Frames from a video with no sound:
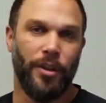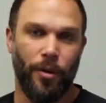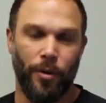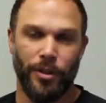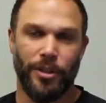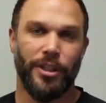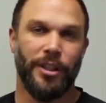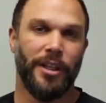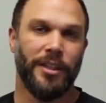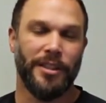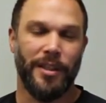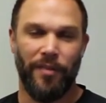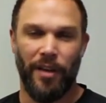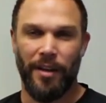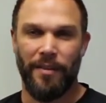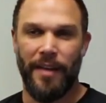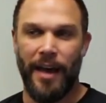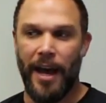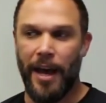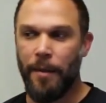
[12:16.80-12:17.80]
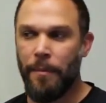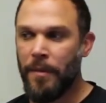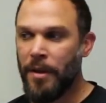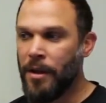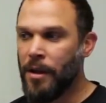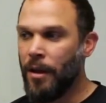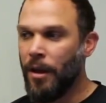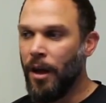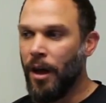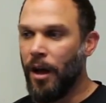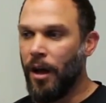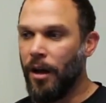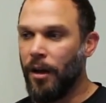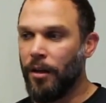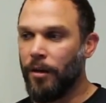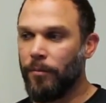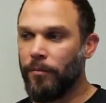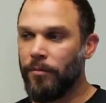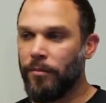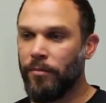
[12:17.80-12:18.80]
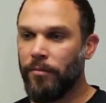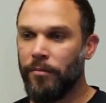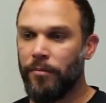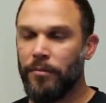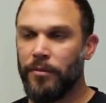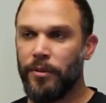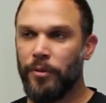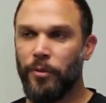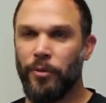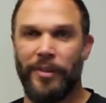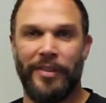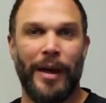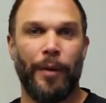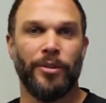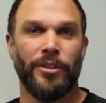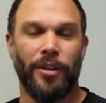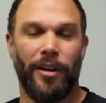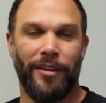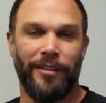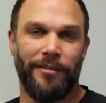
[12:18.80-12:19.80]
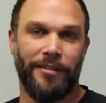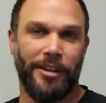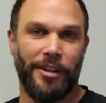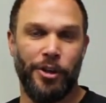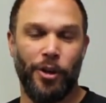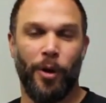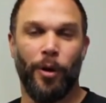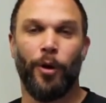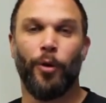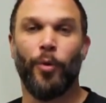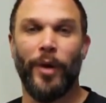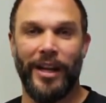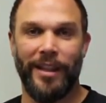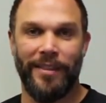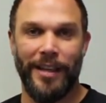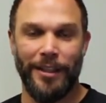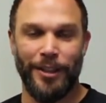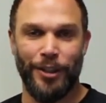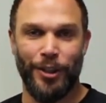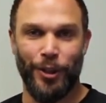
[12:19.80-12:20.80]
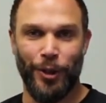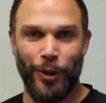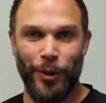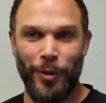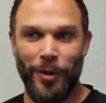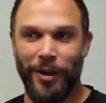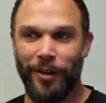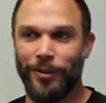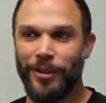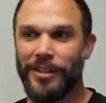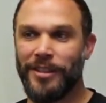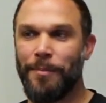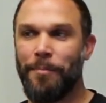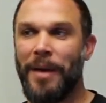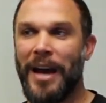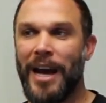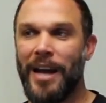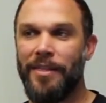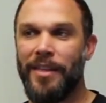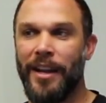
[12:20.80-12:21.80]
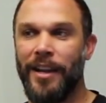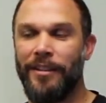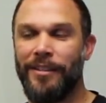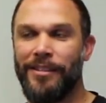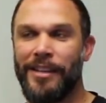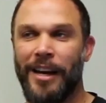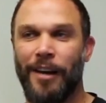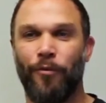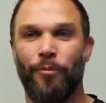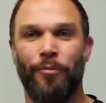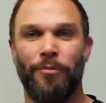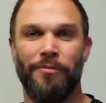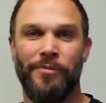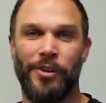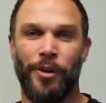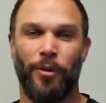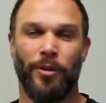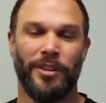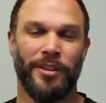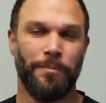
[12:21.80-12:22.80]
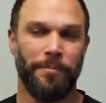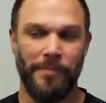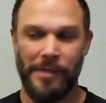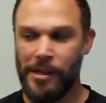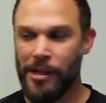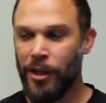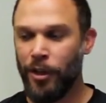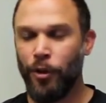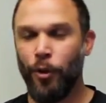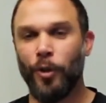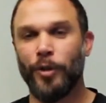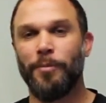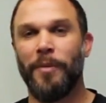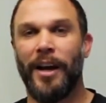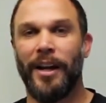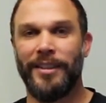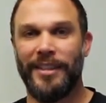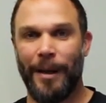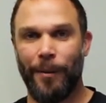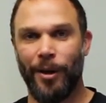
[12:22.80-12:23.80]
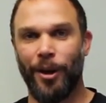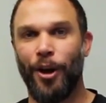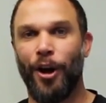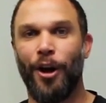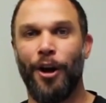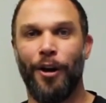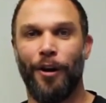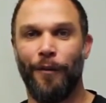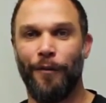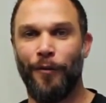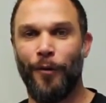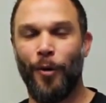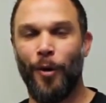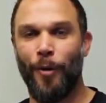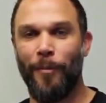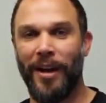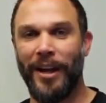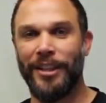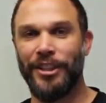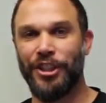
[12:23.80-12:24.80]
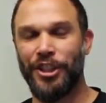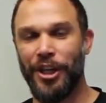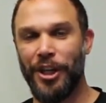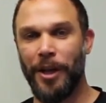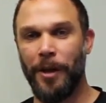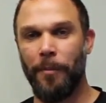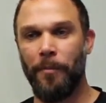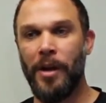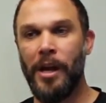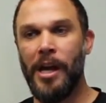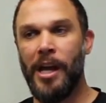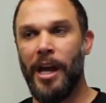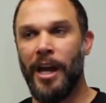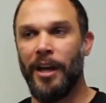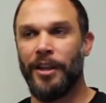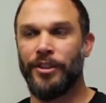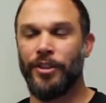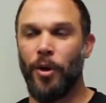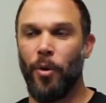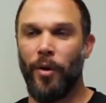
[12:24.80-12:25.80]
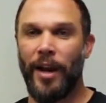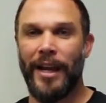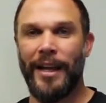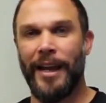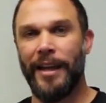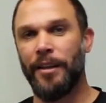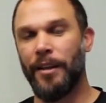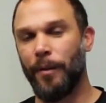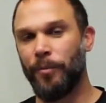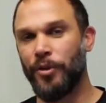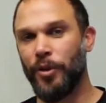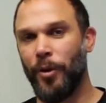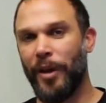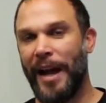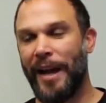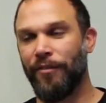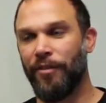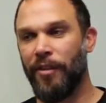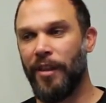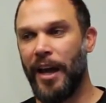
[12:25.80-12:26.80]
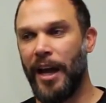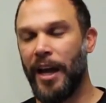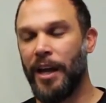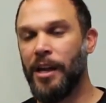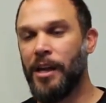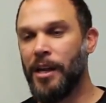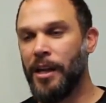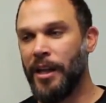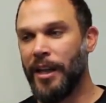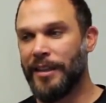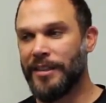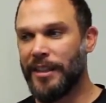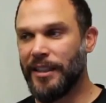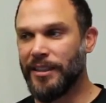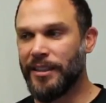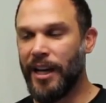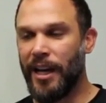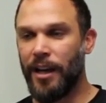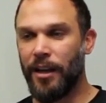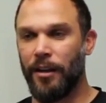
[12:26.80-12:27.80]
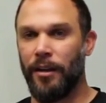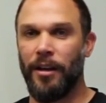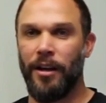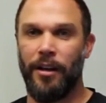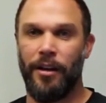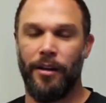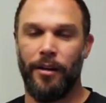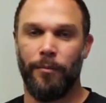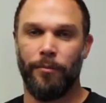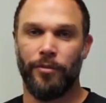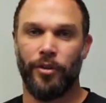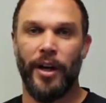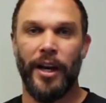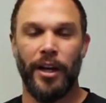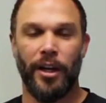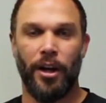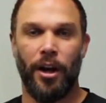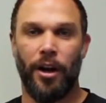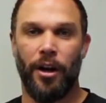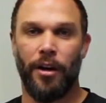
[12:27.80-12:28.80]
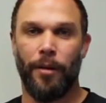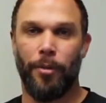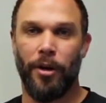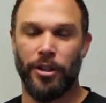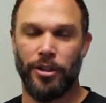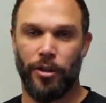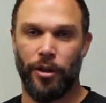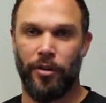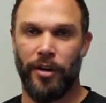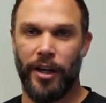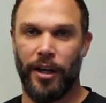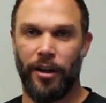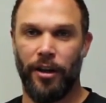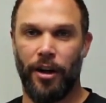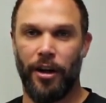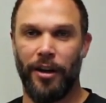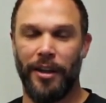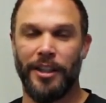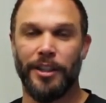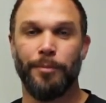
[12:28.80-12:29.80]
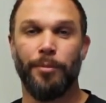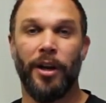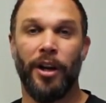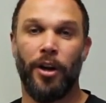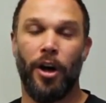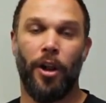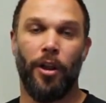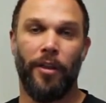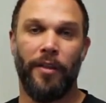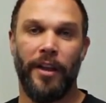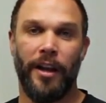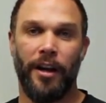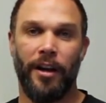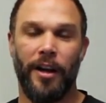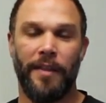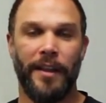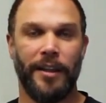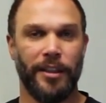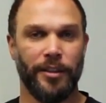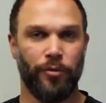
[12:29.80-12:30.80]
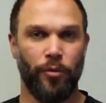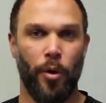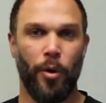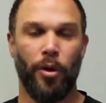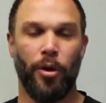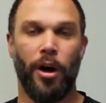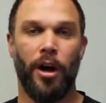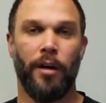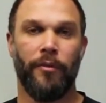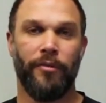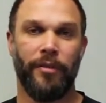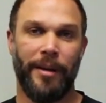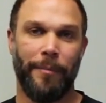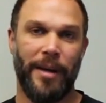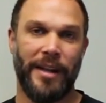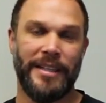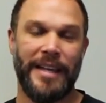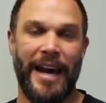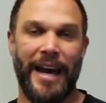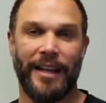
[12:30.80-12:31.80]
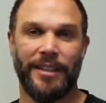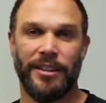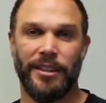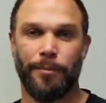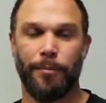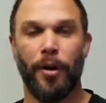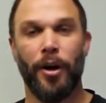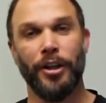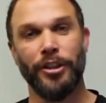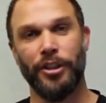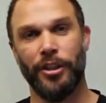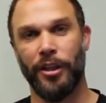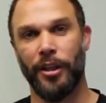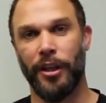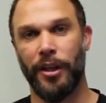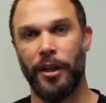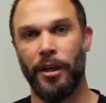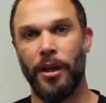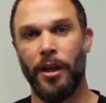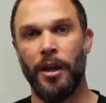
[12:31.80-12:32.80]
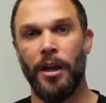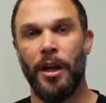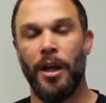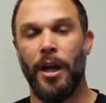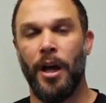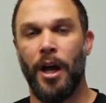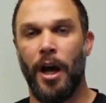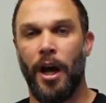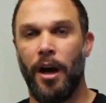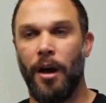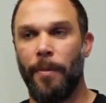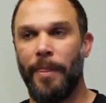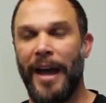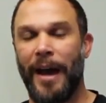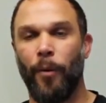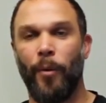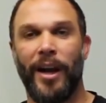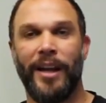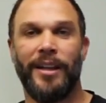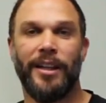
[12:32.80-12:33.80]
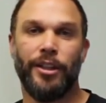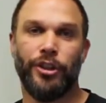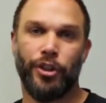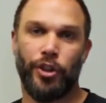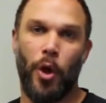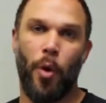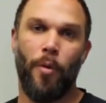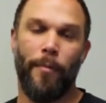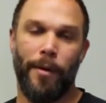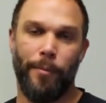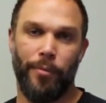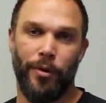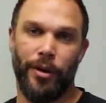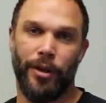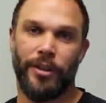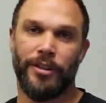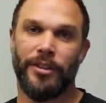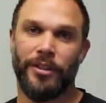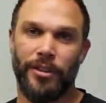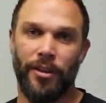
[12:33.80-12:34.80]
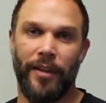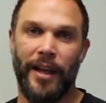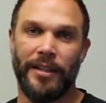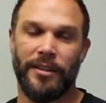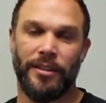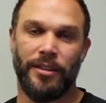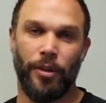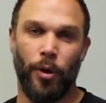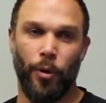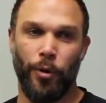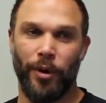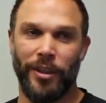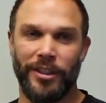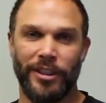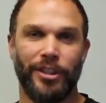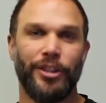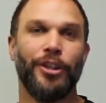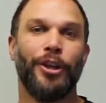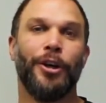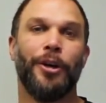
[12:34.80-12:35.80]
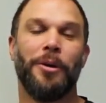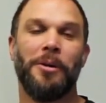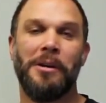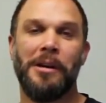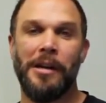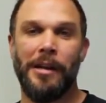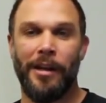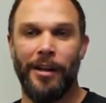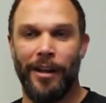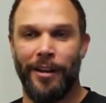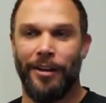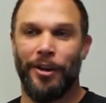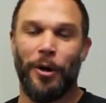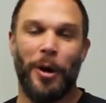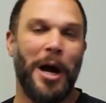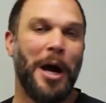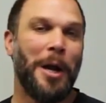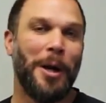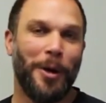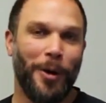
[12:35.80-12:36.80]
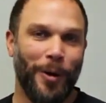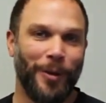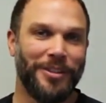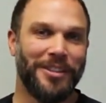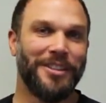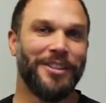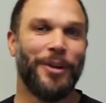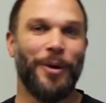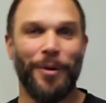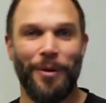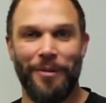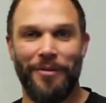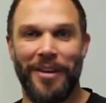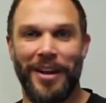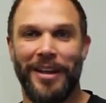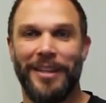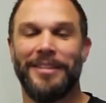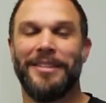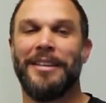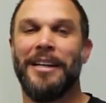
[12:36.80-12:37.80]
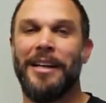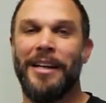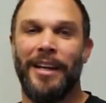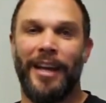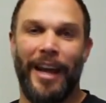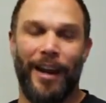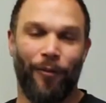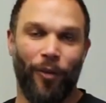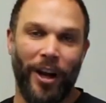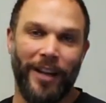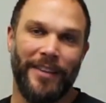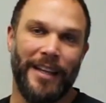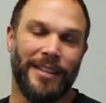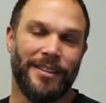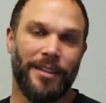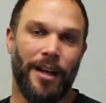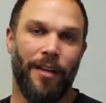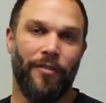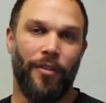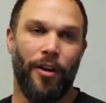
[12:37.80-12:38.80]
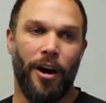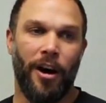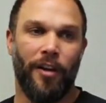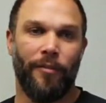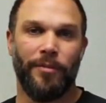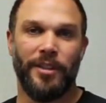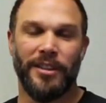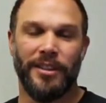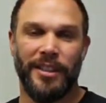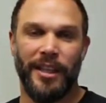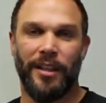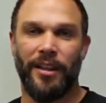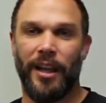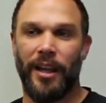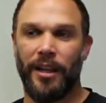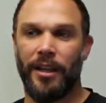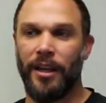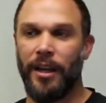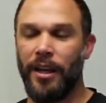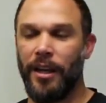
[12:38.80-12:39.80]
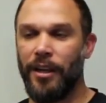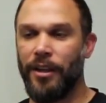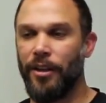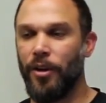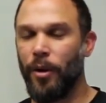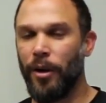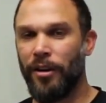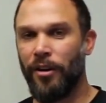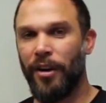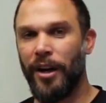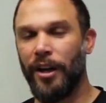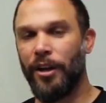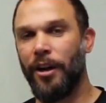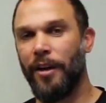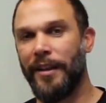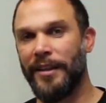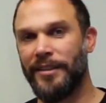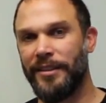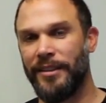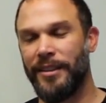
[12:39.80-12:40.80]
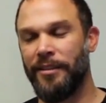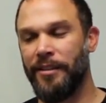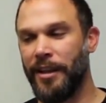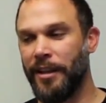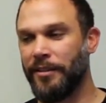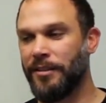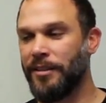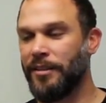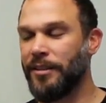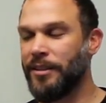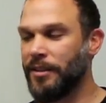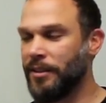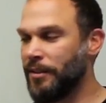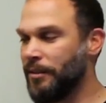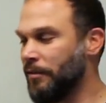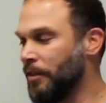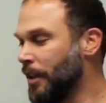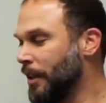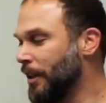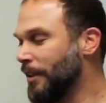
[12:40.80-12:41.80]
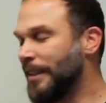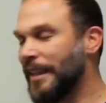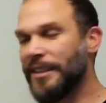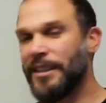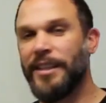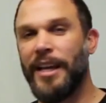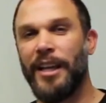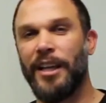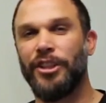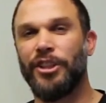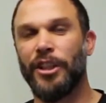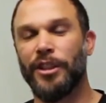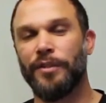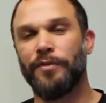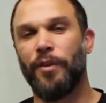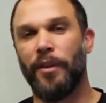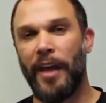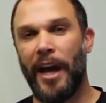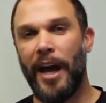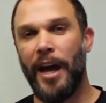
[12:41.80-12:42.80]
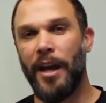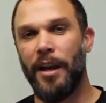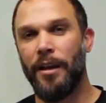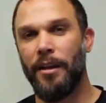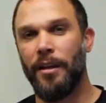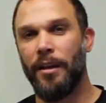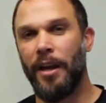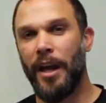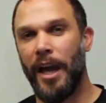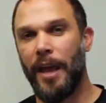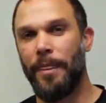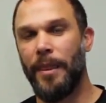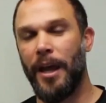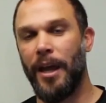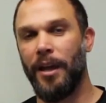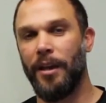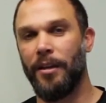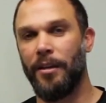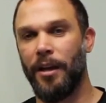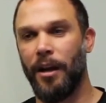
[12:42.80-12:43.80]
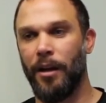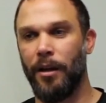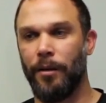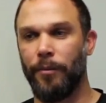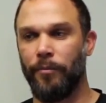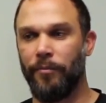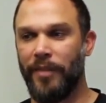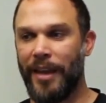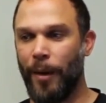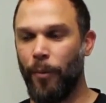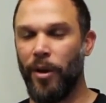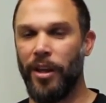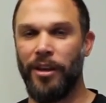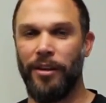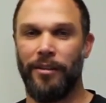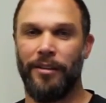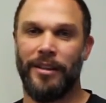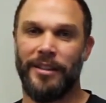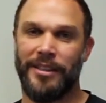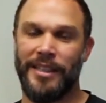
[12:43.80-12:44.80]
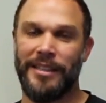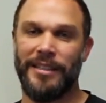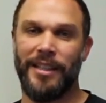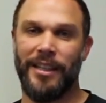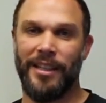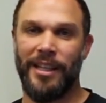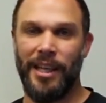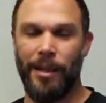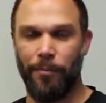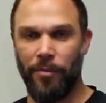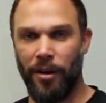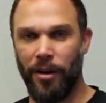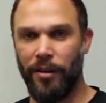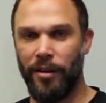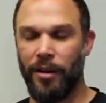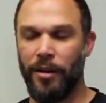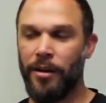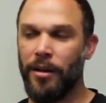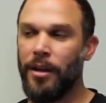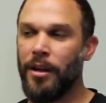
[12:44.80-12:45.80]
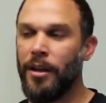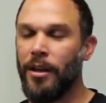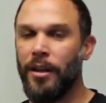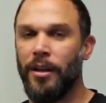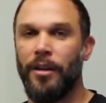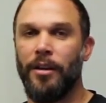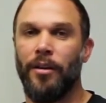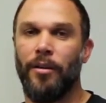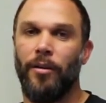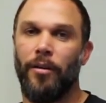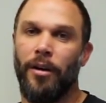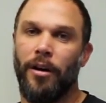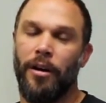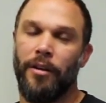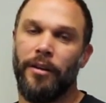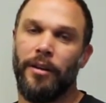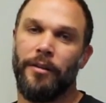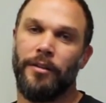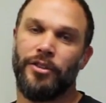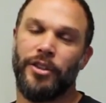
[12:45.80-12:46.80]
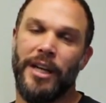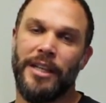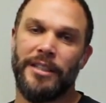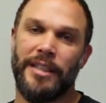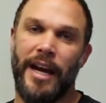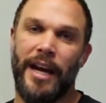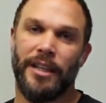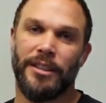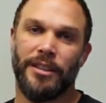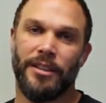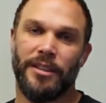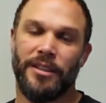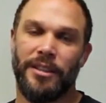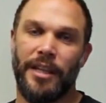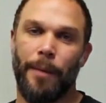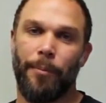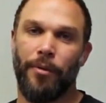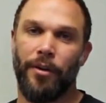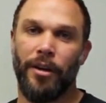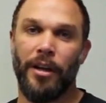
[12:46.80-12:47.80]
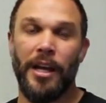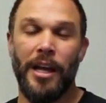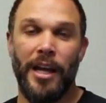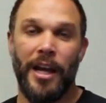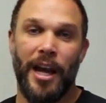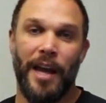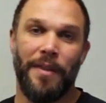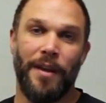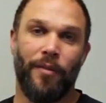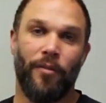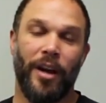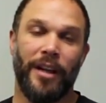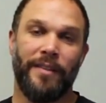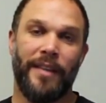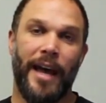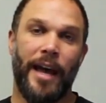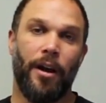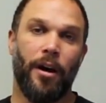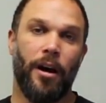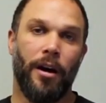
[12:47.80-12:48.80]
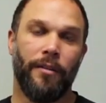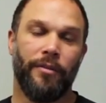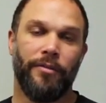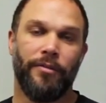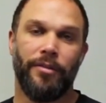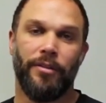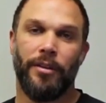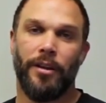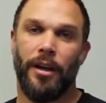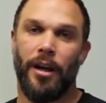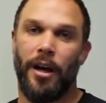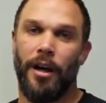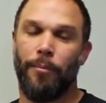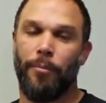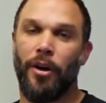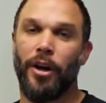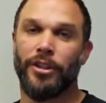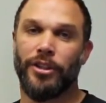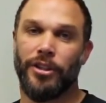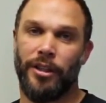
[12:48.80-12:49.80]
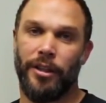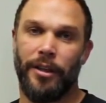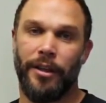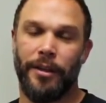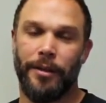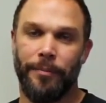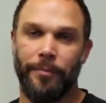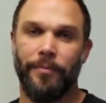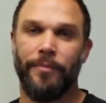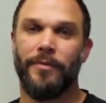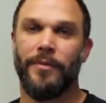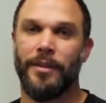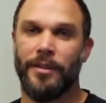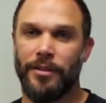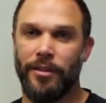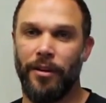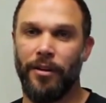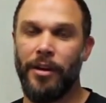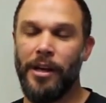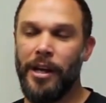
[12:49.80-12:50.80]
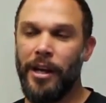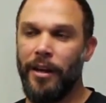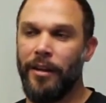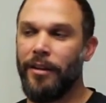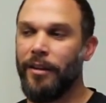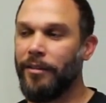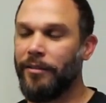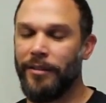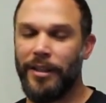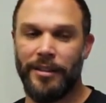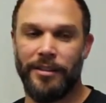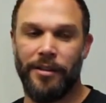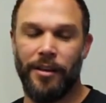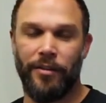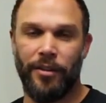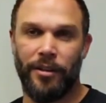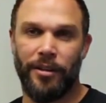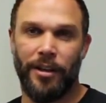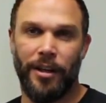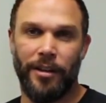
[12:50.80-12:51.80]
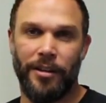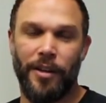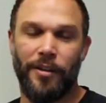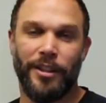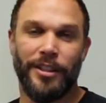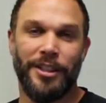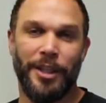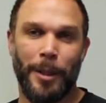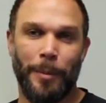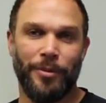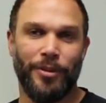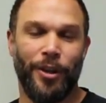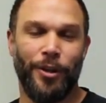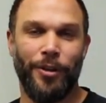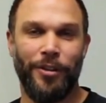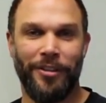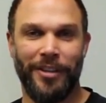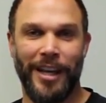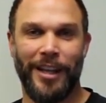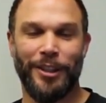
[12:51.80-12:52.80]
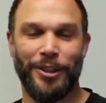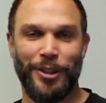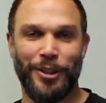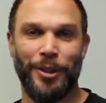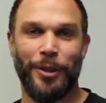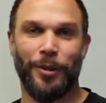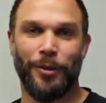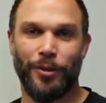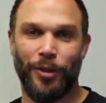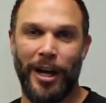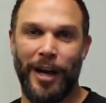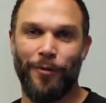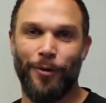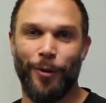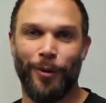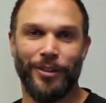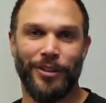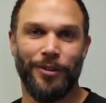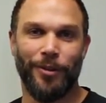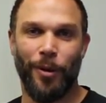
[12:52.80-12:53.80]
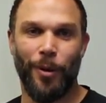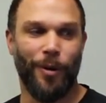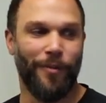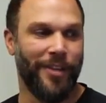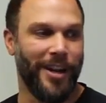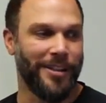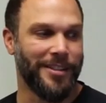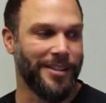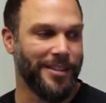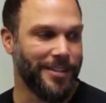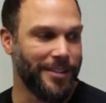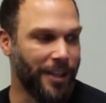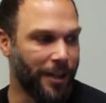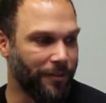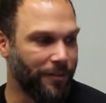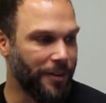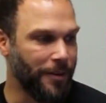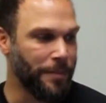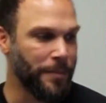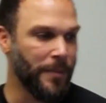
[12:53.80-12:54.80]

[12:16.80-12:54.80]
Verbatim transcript: coaching and stuff like that, um, that was you know a great thing to do. It was just bad that I you know used my debit card for my gym. So what I ended up doing after that is I just got a um, credit card, personal credit card, and just put it all in there, and then just wrote it off in my taxes personally. Um, that way, it didn't show in my books. So that's so you can still you know, hire coaches, go to events, and write that stuff off. Just get like a you know a credit card that's that's just designated just for that, and then um, that way it's easy to keep all the you know all the transactions separate, and then write that off uh, personally. So that's another uh, another tip. So you can still travel and still go to events and stuff.